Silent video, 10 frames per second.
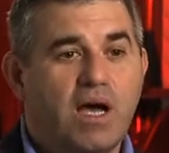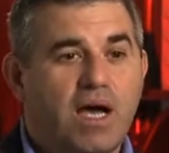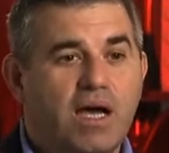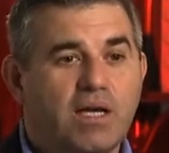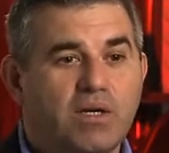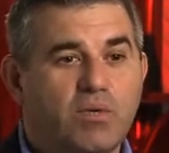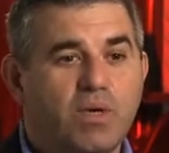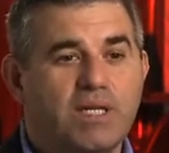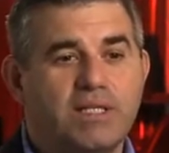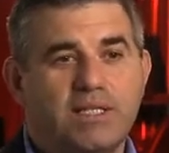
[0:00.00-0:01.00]
uh,
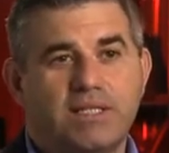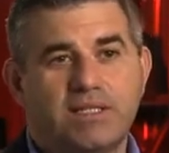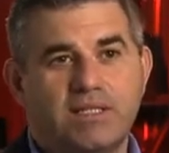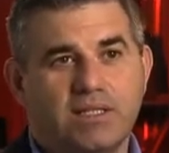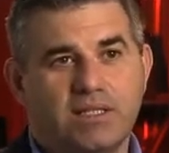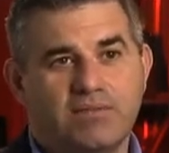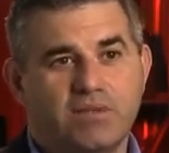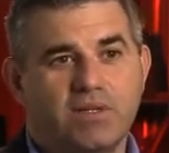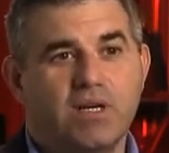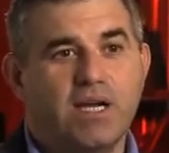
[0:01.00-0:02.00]
quickly
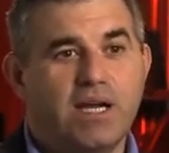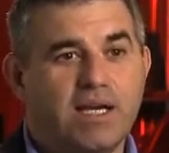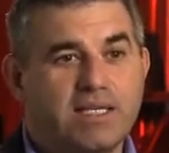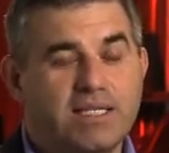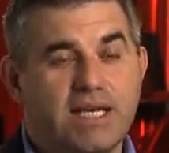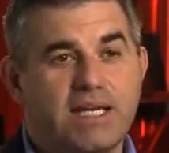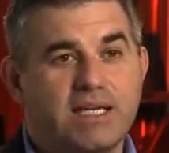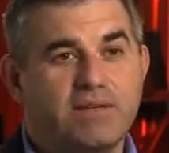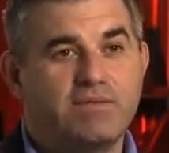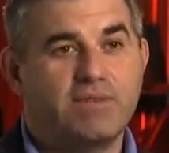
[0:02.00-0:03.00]
deliver a set
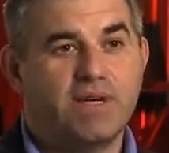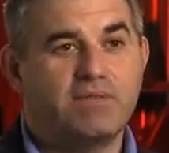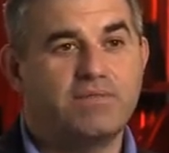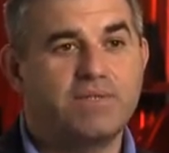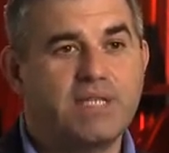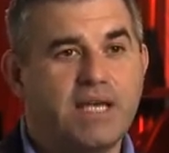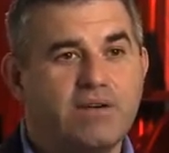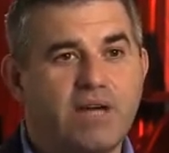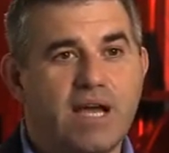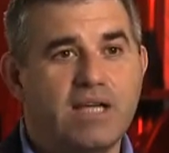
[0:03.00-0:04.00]
of, of
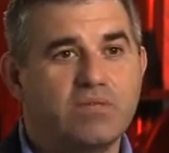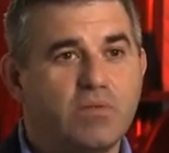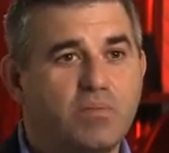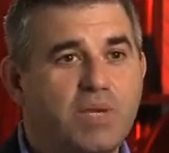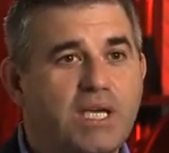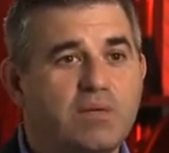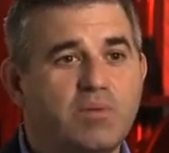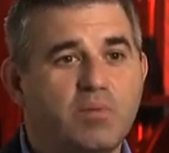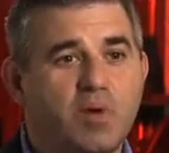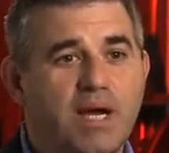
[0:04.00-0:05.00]
standardized,
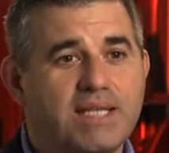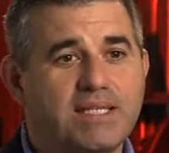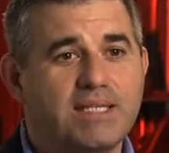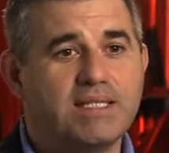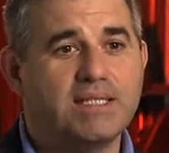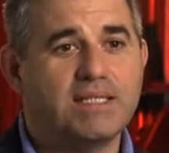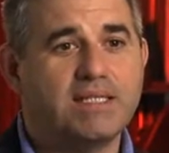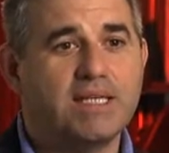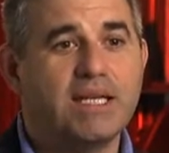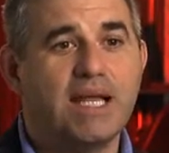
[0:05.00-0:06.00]
repeatable processes
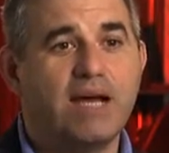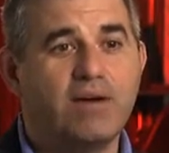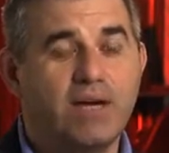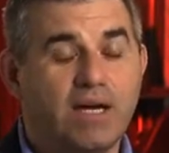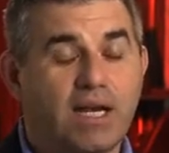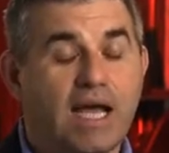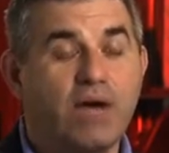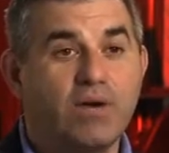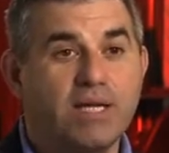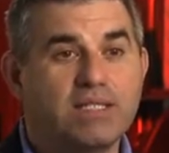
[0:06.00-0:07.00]
that allow,
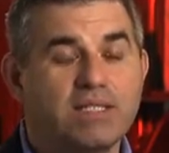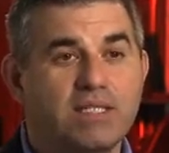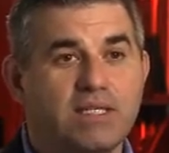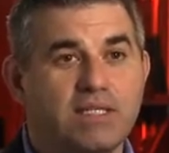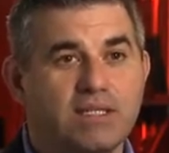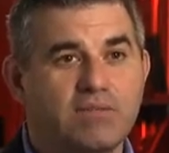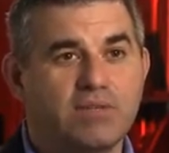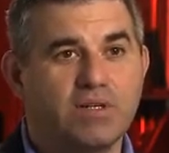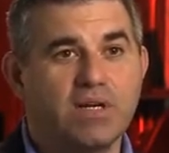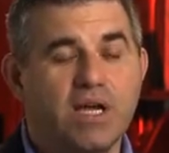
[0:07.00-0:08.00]
allow us to
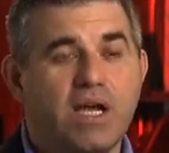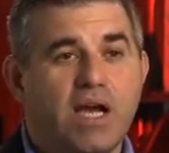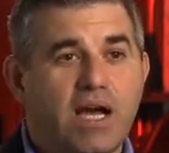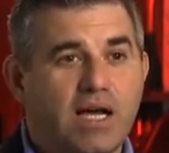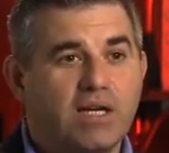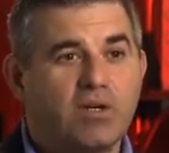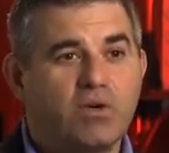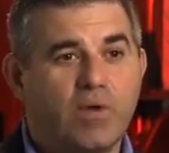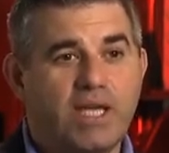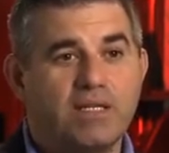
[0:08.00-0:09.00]
deliver uh,
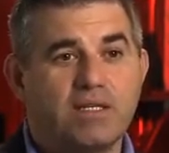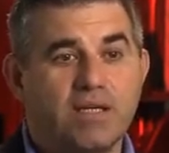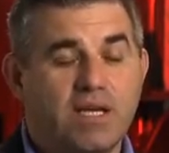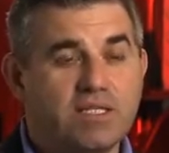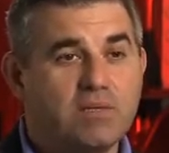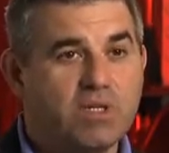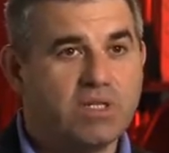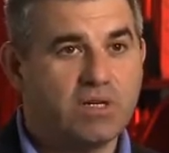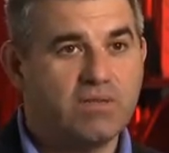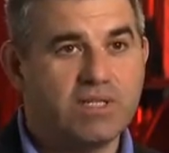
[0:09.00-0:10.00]
great customer
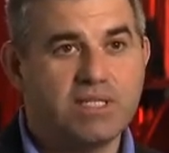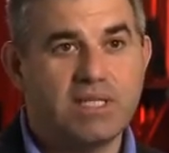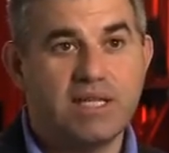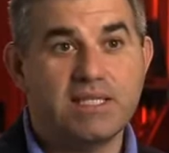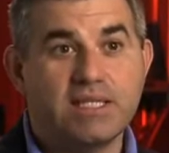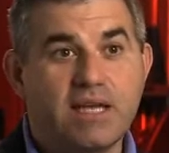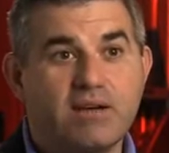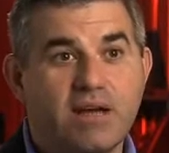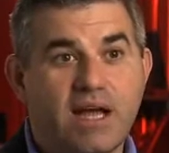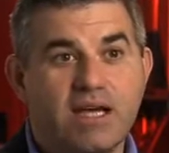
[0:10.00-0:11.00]
service that's
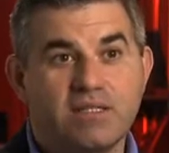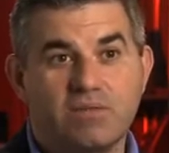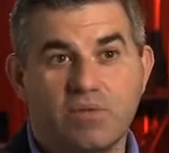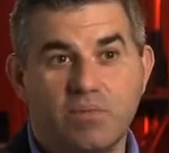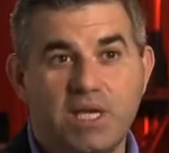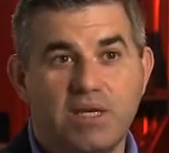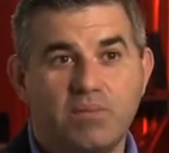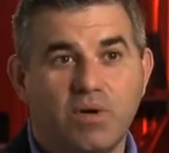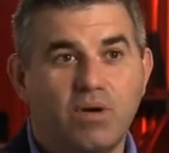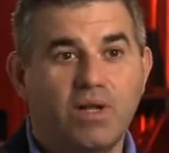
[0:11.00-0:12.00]
standardized,
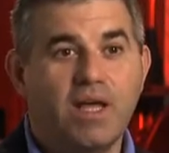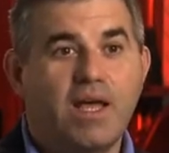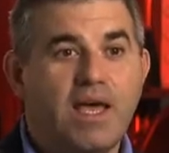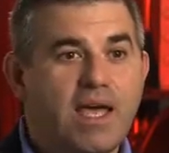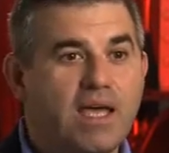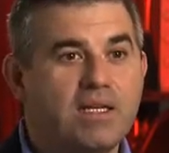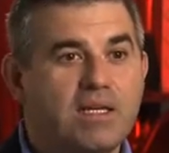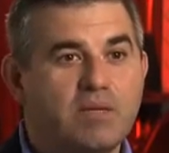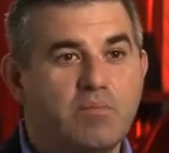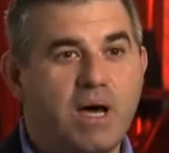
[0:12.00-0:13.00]
repeatable, and
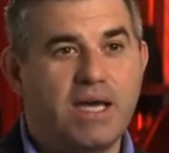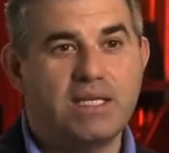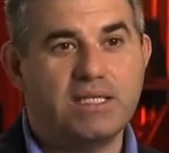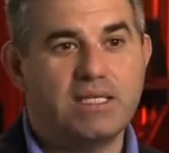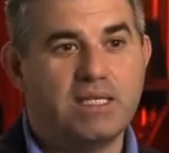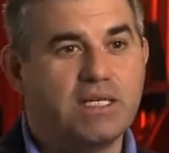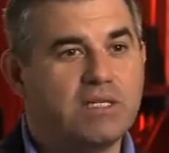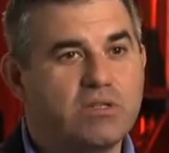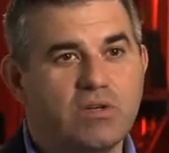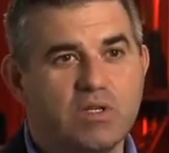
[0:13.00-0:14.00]
embodies the
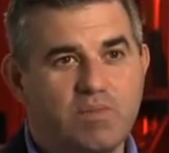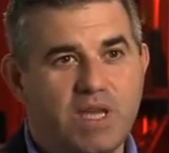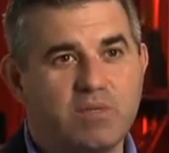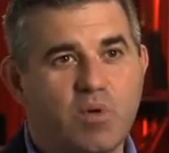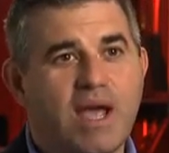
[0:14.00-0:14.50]
industry's best